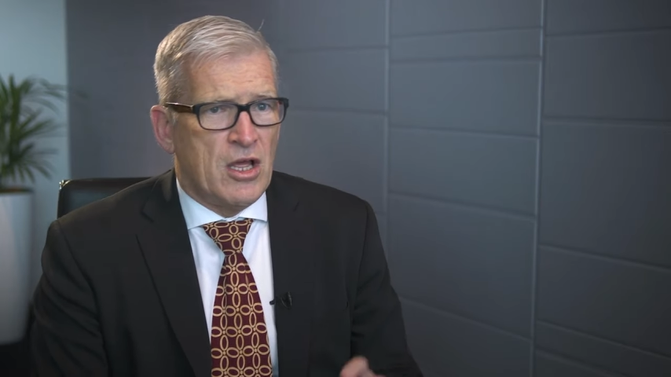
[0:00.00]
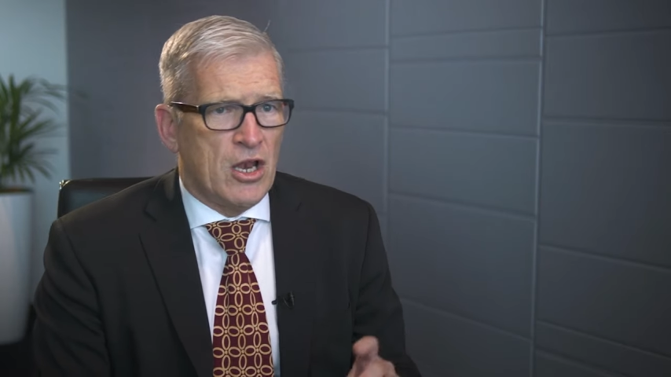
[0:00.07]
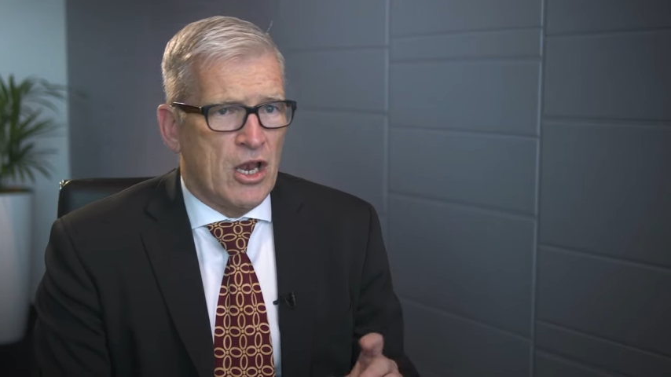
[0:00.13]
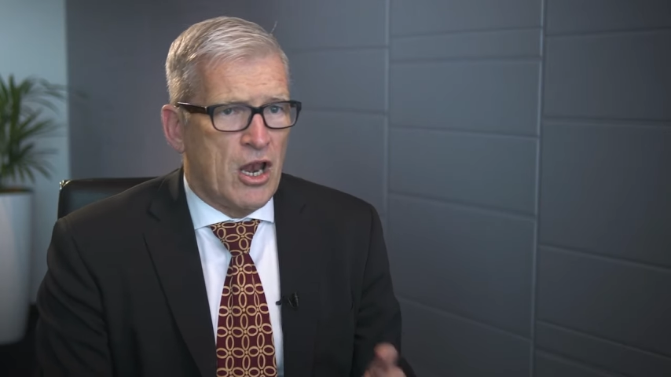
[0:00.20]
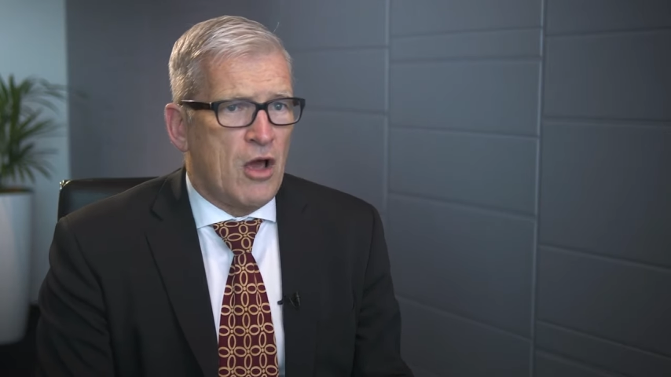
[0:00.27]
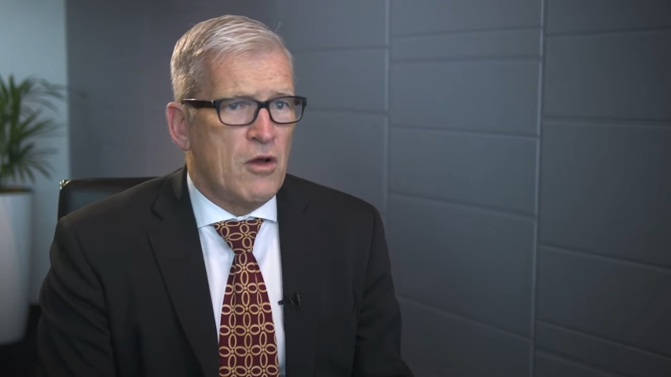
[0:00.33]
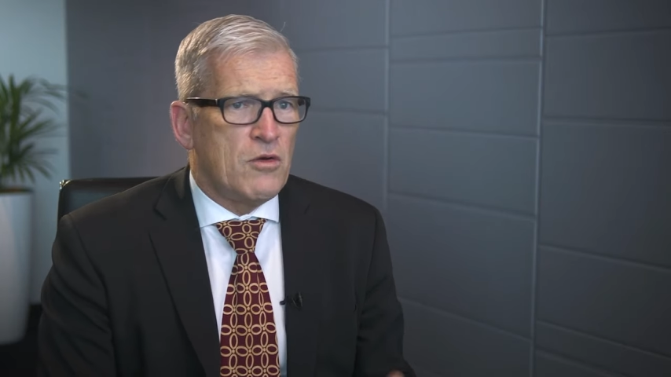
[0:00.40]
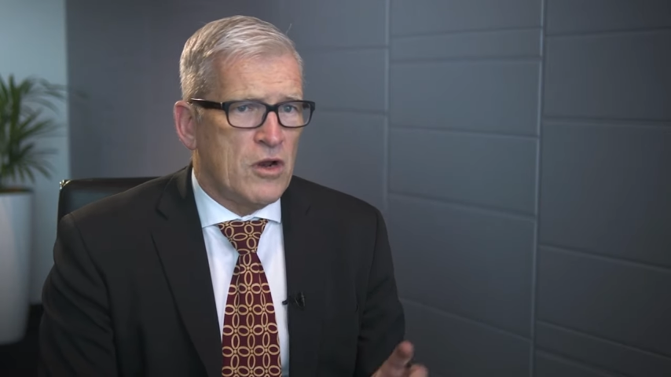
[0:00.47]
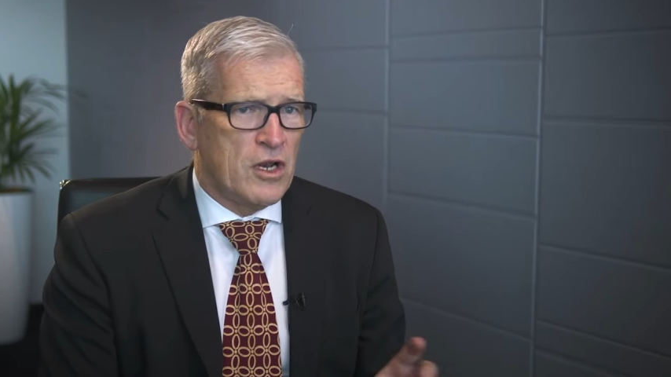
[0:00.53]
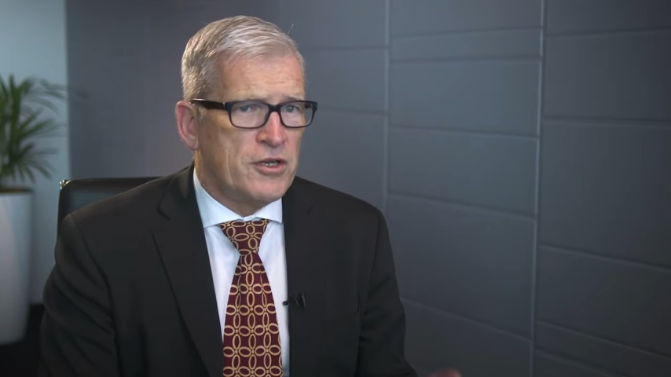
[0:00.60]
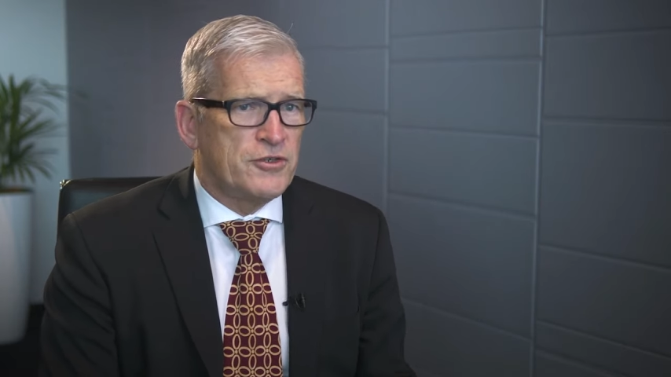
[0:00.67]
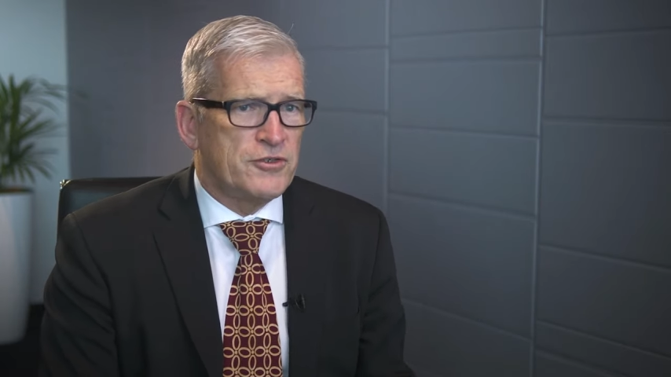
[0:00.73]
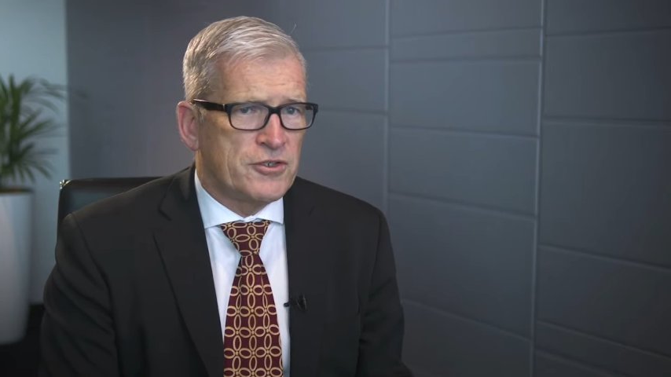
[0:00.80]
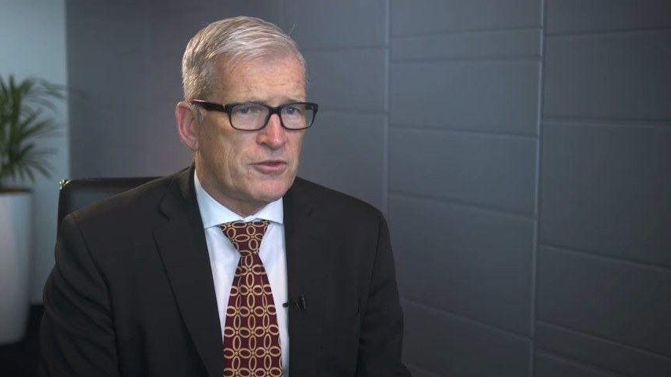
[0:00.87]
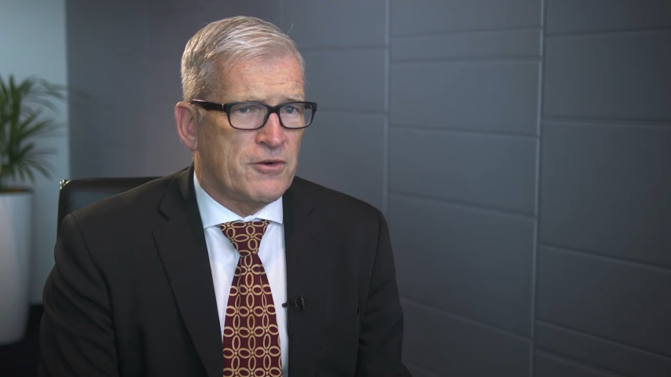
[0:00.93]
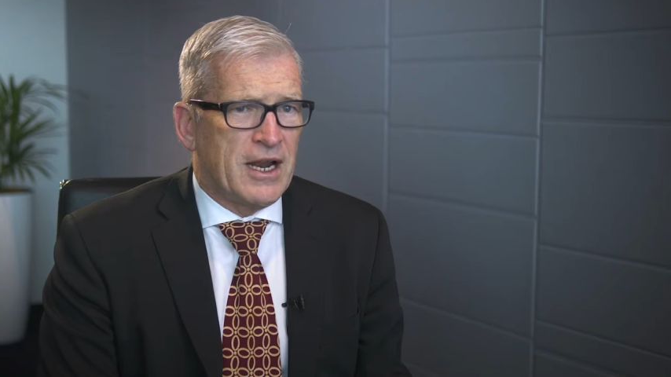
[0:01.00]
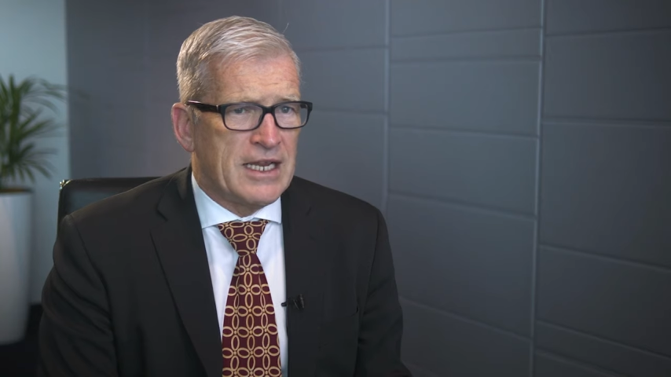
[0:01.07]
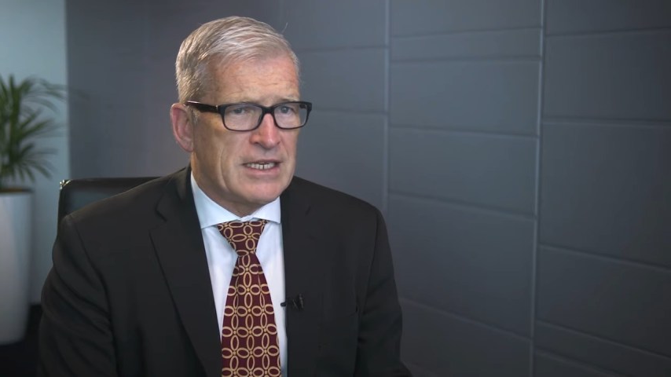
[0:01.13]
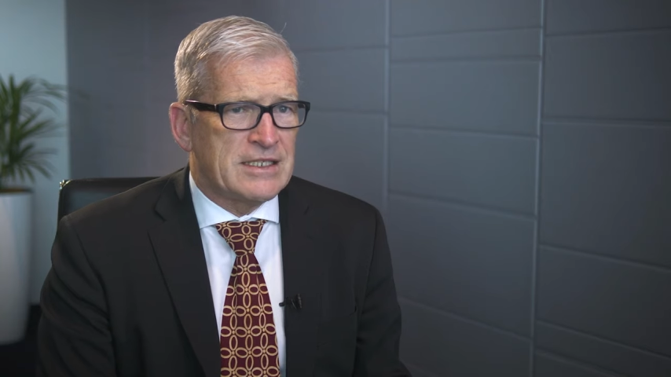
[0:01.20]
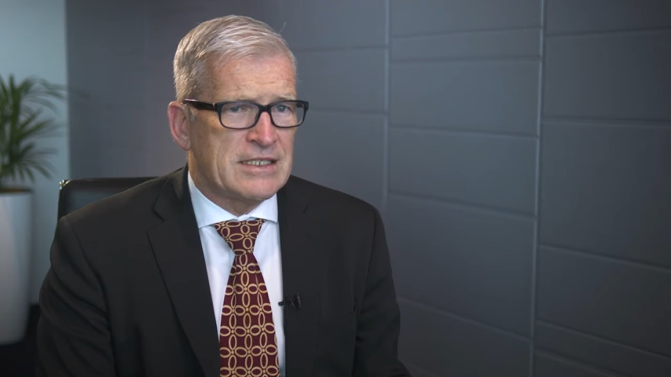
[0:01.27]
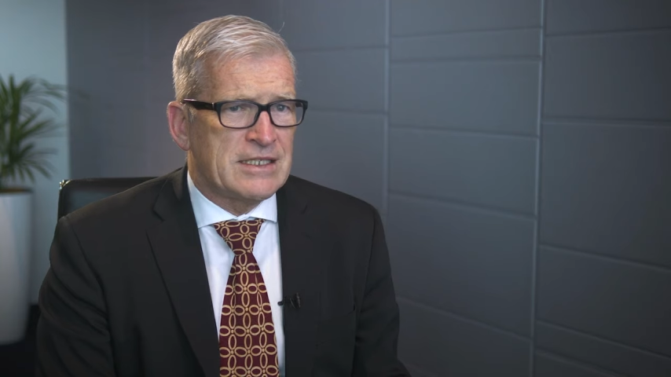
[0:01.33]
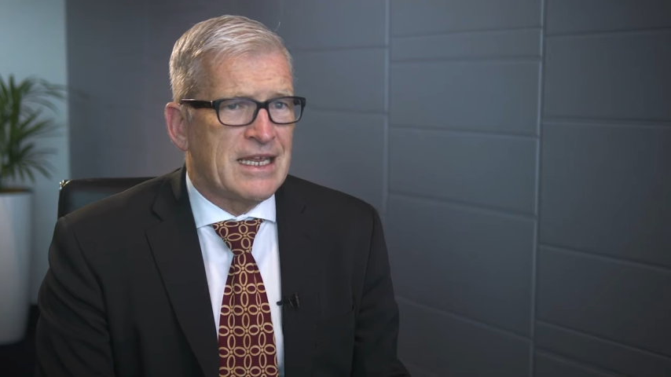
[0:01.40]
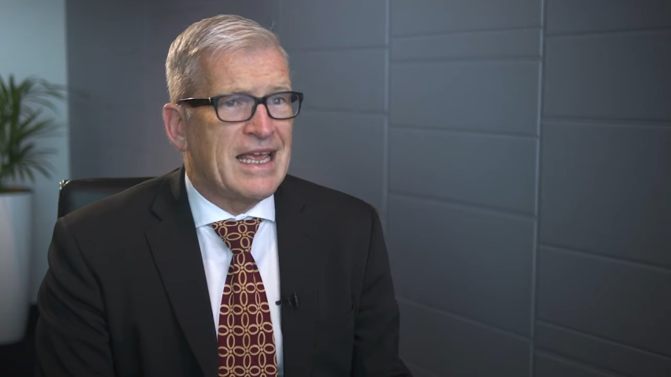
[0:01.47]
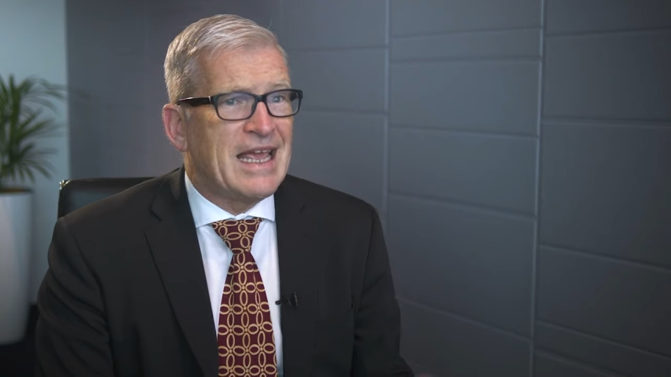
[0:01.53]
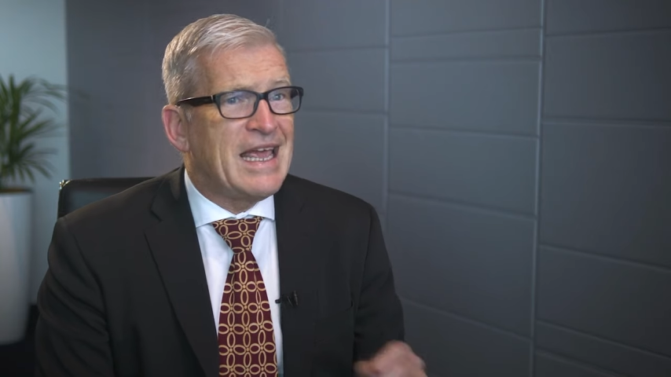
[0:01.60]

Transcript: local interest rates